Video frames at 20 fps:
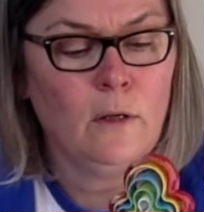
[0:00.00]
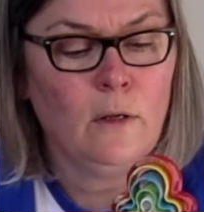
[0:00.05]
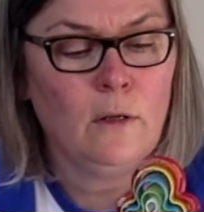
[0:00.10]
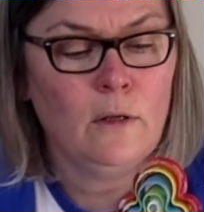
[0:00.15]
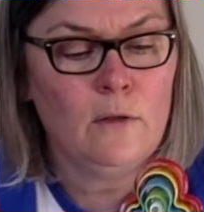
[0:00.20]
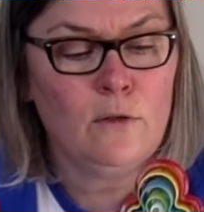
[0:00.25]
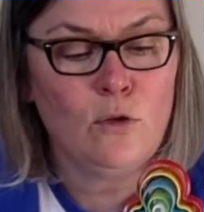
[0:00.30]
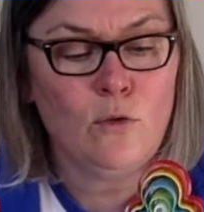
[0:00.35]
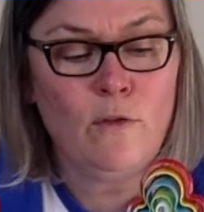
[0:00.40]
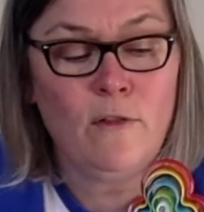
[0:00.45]

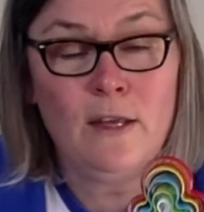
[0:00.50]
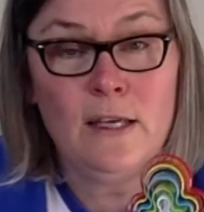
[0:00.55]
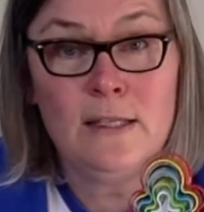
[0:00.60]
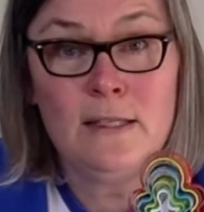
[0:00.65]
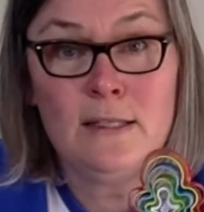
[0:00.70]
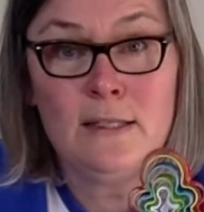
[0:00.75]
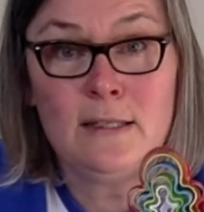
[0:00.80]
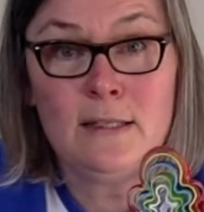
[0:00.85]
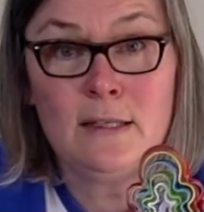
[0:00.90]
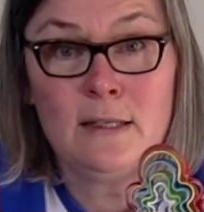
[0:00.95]
So
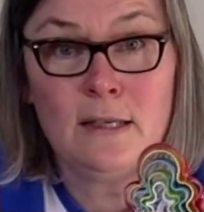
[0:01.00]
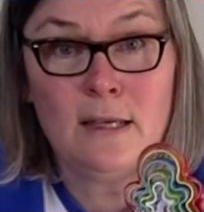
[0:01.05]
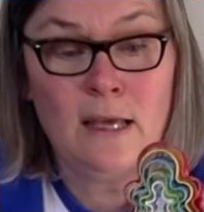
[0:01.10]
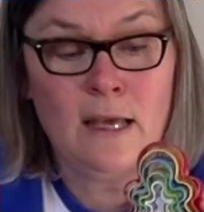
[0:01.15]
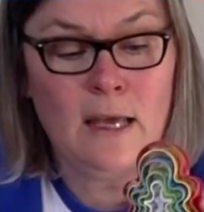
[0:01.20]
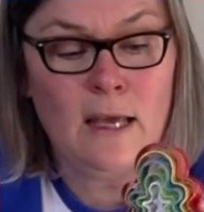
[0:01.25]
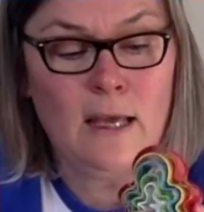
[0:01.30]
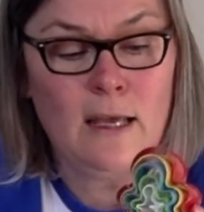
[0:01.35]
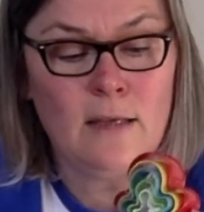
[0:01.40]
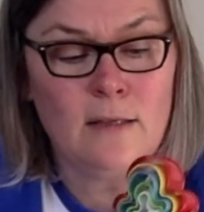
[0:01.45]
this
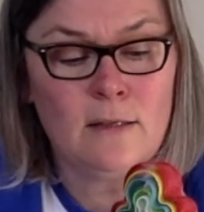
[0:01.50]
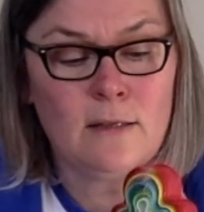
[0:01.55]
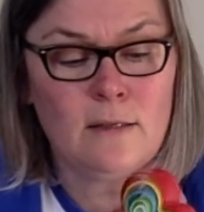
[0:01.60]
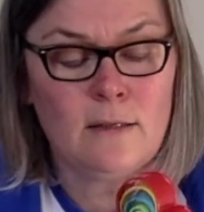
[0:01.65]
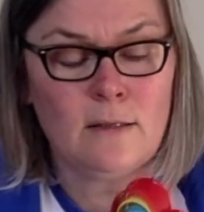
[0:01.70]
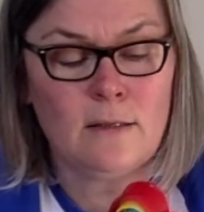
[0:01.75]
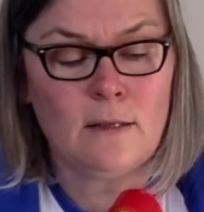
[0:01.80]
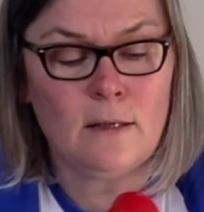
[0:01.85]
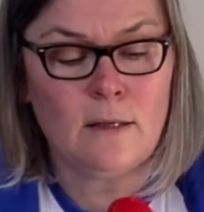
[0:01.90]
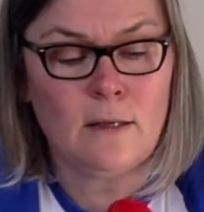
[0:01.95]

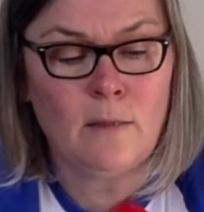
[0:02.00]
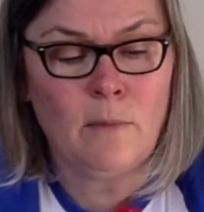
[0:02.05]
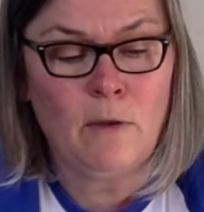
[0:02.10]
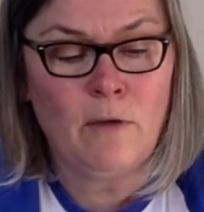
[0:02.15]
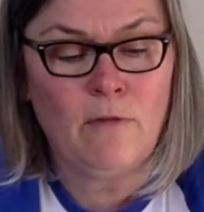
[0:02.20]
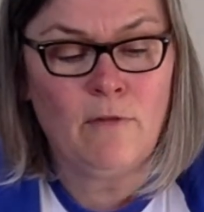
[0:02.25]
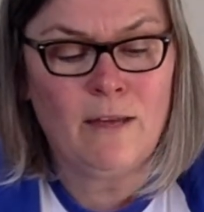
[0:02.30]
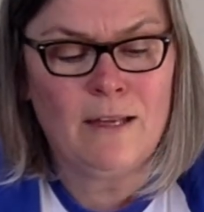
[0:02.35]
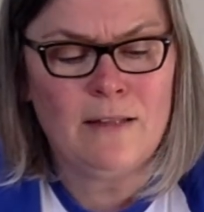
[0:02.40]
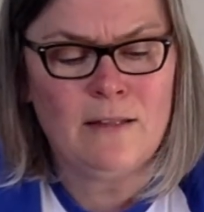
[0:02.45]
is a bit
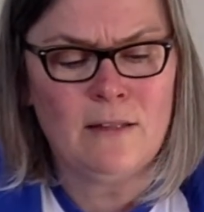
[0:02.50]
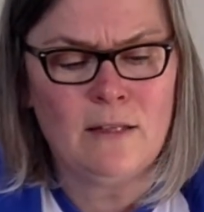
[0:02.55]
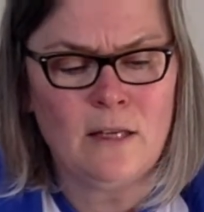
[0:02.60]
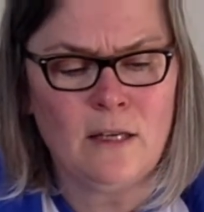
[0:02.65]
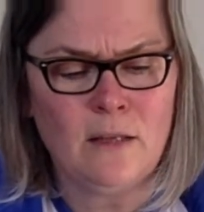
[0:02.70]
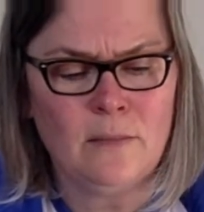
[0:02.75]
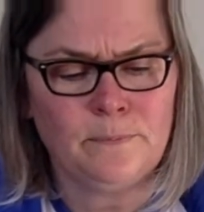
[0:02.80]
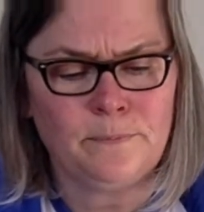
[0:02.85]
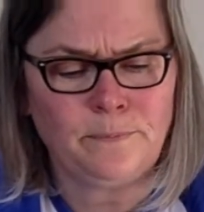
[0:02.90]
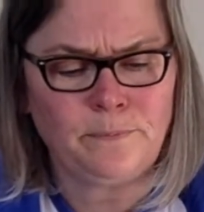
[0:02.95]

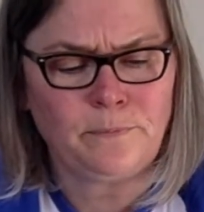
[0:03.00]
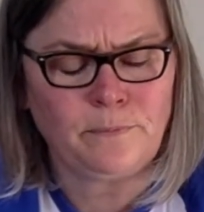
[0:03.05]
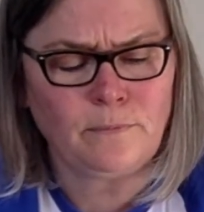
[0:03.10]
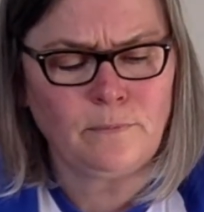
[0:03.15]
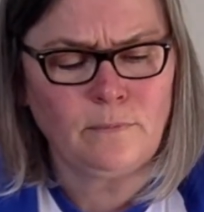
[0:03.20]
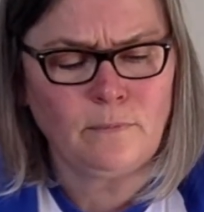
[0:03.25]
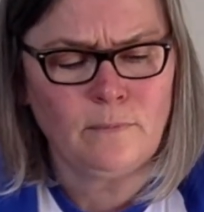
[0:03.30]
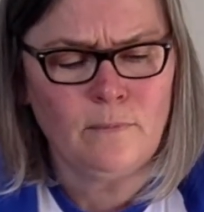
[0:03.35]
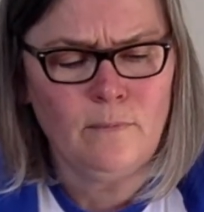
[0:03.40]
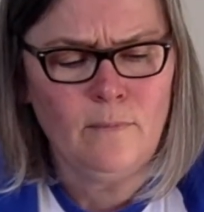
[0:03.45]
fancy.
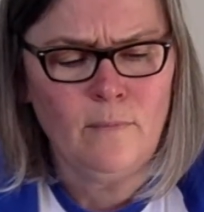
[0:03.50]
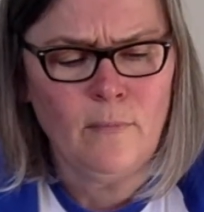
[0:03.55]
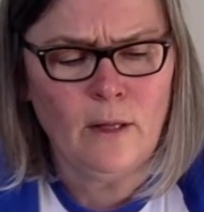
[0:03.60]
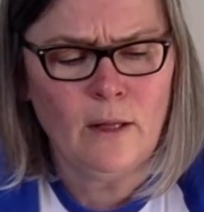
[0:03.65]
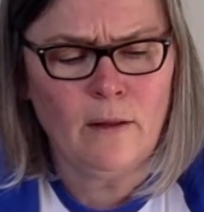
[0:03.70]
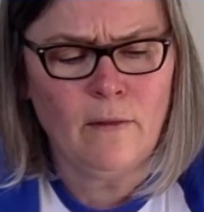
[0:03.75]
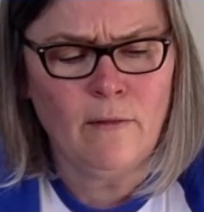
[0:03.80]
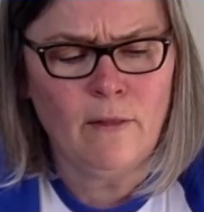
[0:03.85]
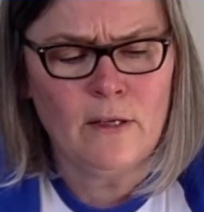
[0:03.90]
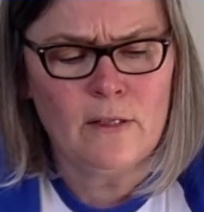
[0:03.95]

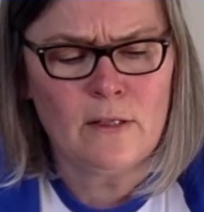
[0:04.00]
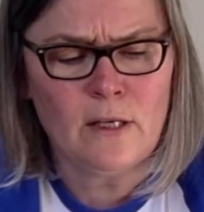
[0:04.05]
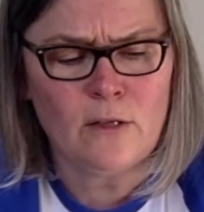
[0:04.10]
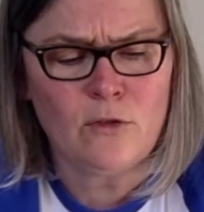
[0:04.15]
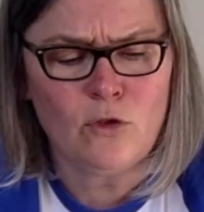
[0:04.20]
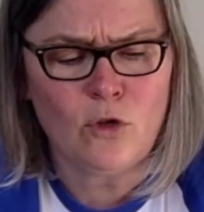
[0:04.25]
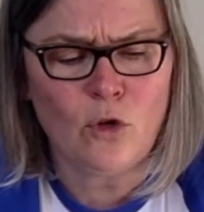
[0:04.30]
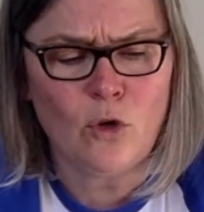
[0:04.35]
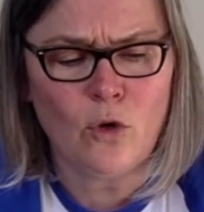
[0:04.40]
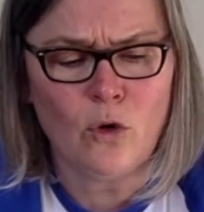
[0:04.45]
This has
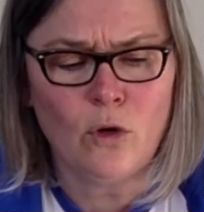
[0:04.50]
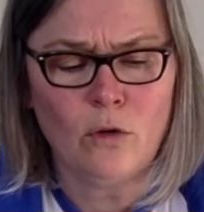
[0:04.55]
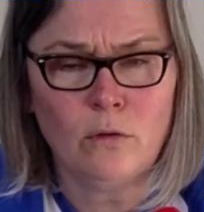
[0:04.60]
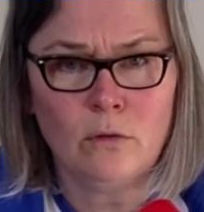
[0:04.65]
got